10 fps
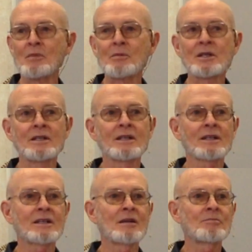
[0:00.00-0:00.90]
maybe in, in
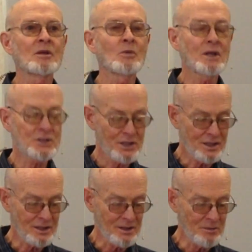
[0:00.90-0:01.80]
a couple of weeks get
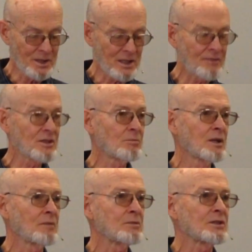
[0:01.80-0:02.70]
in a little bit of it,
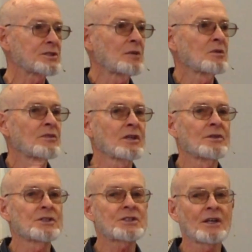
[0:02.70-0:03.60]
but some of the,
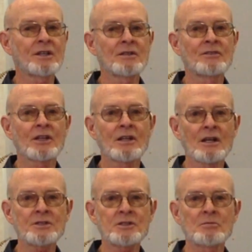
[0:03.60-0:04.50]
the study of the
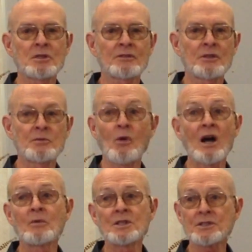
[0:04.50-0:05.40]
customs of Christmas,
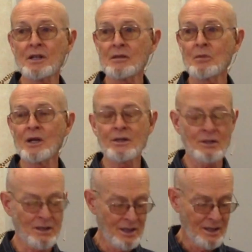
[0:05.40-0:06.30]
why we celebrate
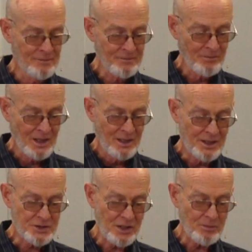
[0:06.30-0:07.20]
on
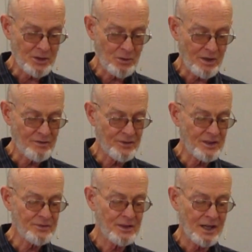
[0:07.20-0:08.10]
December
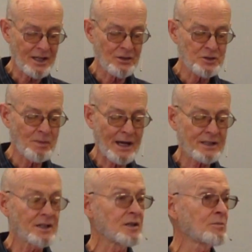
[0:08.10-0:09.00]
25th, and that goes
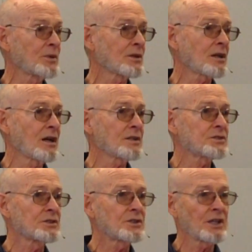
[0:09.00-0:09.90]
back to Emperor
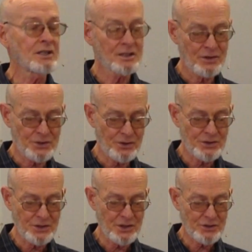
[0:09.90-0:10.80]
Constantine in the
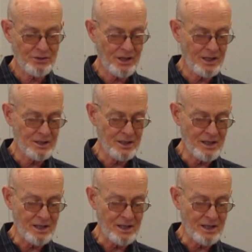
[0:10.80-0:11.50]
third century